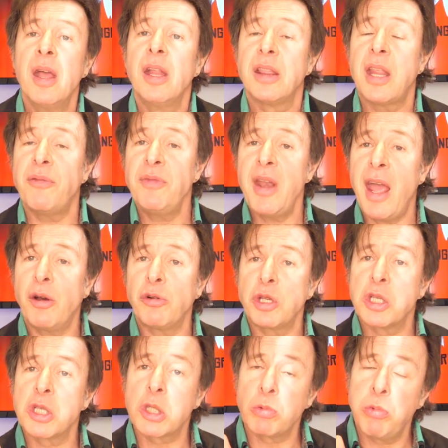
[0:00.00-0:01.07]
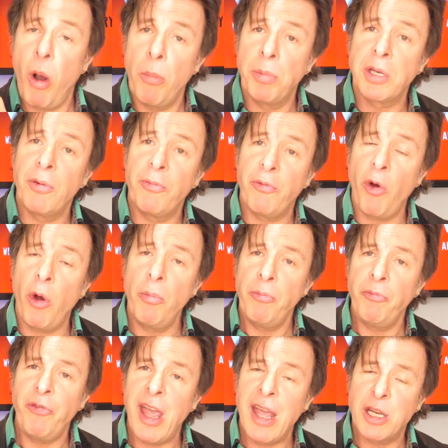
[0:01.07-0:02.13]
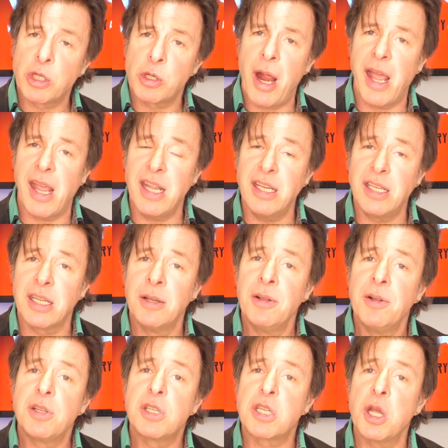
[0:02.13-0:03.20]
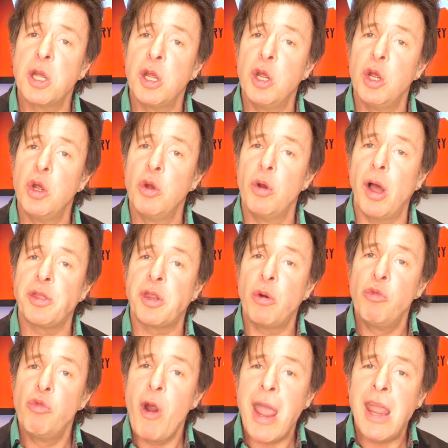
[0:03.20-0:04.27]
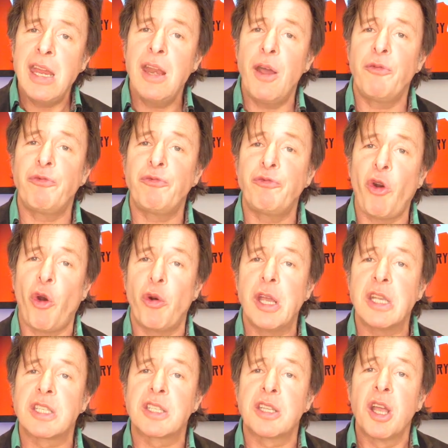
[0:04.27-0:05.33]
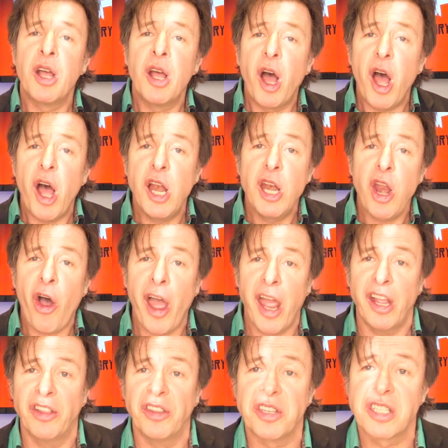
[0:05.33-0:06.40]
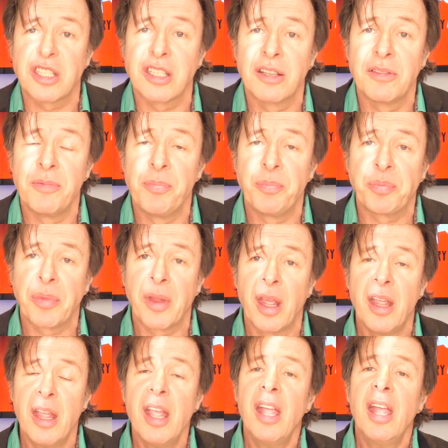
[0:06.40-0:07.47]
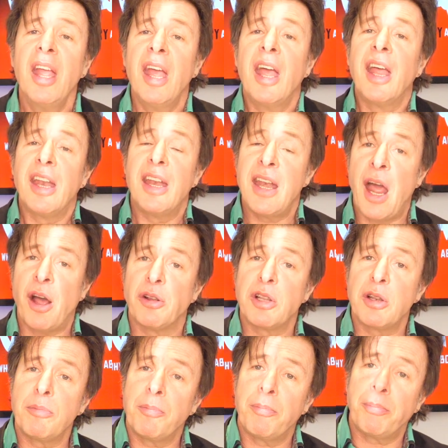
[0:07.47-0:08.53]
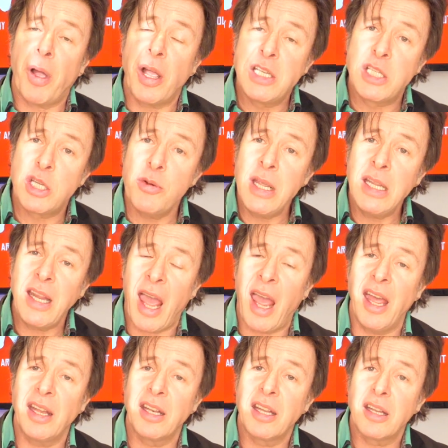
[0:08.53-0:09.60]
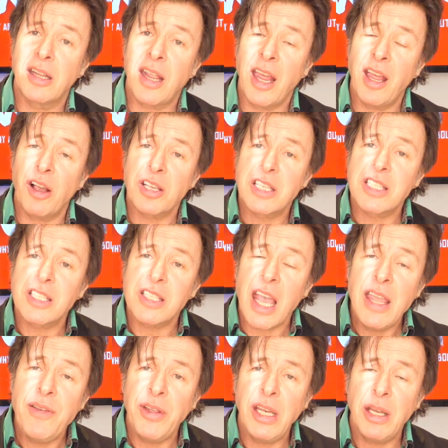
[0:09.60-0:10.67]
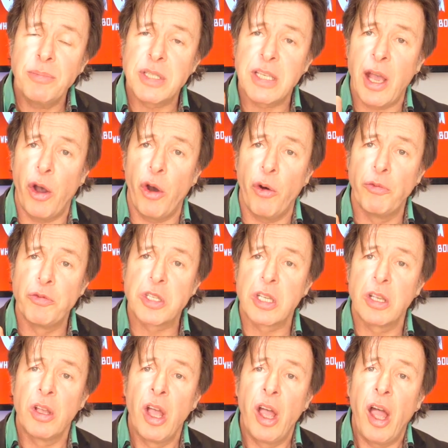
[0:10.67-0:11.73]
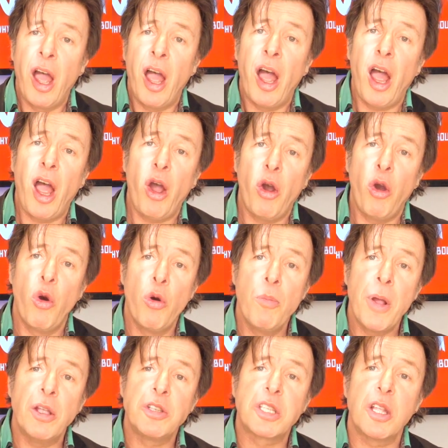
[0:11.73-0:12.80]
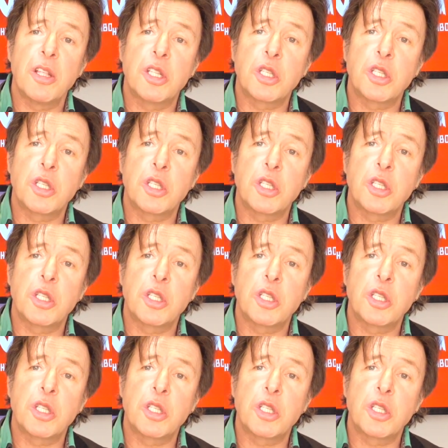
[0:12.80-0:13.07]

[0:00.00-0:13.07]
They've now swapped from Fairtrade to the Rainforest Alliance. Now, by doing that, they are saving themselves almost